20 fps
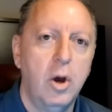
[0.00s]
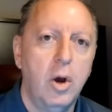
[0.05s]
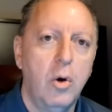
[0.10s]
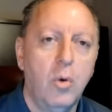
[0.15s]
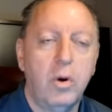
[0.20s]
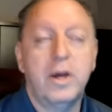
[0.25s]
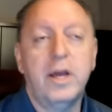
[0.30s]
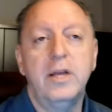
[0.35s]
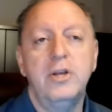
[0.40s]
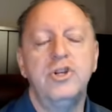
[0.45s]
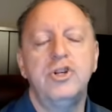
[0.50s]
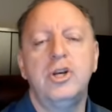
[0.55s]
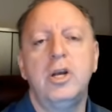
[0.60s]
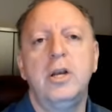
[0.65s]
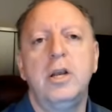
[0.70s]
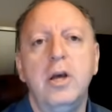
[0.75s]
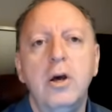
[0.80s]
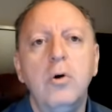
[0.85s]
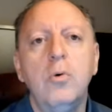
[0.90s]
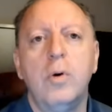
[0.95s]
What can she
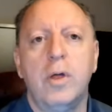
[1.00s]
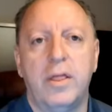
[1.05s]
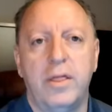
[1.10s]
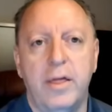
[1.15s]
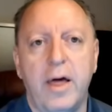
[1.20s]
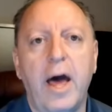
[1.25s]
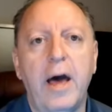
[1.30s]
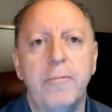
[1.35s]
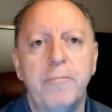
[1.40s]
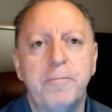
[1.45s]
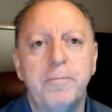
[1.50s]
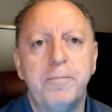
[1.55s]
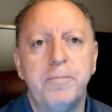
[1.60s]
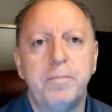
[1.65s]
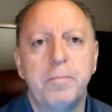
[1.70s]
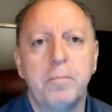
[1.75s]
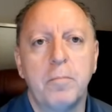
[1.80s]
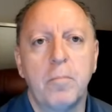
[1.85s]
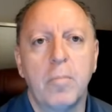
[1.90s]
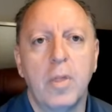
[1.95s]
do with that?
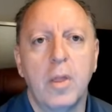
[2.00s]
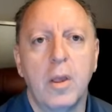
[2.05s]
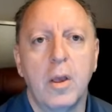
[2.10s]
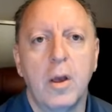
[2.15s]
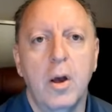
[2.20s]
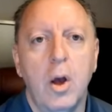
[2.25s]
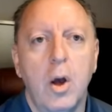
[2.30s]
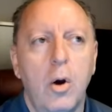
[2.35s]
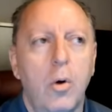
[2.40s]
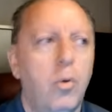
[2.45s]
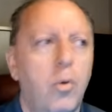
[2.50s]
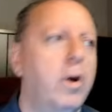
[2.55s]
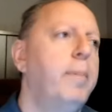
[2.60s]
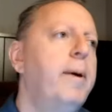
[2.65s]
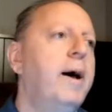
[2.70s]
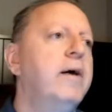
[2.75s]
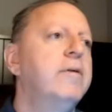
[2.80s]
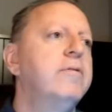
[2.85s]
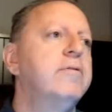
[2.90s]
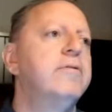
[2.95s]
What
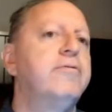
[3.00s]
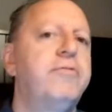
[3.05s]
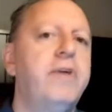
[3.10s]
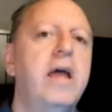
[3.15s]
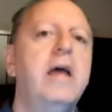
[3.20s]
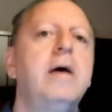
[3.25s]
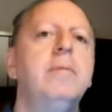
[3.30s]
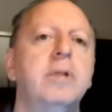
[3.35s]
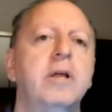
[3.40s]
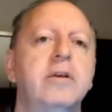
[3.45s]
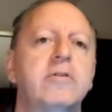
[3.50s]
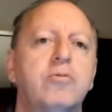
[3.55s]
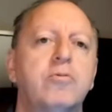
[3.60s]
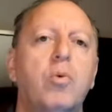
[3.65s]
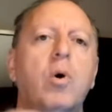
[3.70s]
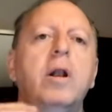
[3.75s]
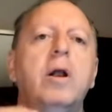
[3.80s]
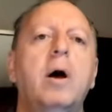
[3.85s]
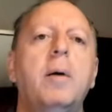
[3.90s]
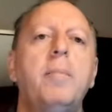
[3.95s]
about families?
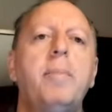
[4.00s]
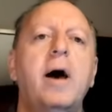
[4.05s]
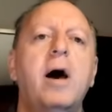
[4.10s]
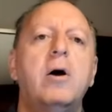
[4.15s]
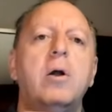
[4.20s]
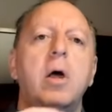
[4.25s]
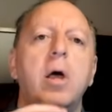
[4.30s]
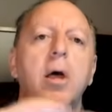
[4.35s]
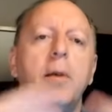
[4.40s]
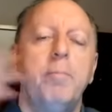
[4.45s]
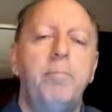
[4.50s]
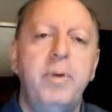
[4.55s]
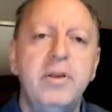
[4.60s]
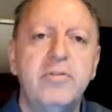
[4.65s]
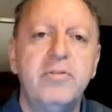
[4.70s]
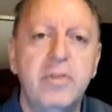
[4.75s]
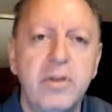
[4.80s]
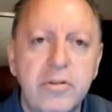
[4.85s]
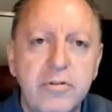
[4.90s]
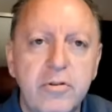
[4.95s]
What about
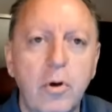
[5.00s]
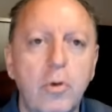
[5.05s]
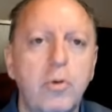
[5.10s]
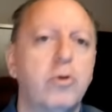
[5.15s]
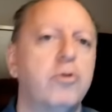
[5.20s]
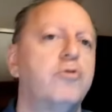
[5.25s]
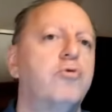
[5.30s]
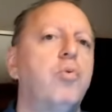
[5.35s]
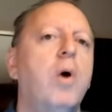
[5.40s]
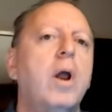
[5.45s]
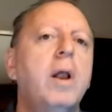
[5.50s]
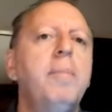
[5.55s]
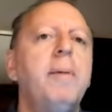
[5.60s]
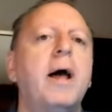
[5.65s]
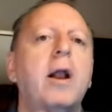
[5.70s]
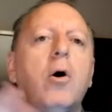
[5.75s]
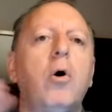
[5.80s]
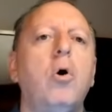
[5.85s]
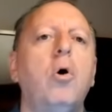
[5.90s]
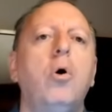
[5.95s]
business owners? What
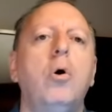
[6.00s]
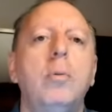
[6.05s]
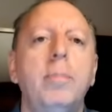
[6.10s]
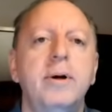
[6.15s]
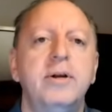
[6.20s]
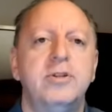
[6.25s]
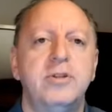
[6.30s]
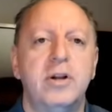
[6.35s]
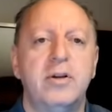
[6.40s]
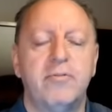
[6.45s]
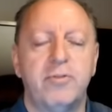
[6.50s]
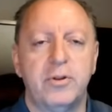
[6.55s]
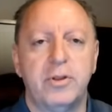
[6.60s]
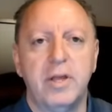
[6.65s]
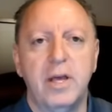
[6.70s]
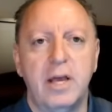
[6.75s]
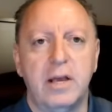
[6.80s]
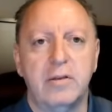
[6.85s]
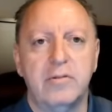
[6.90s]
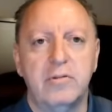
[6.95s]
about a whole bunch of different
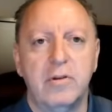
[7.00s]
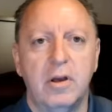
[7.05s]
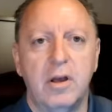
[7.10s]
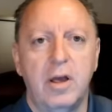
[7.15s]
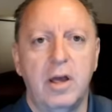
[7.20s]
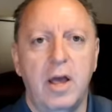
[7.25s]
things?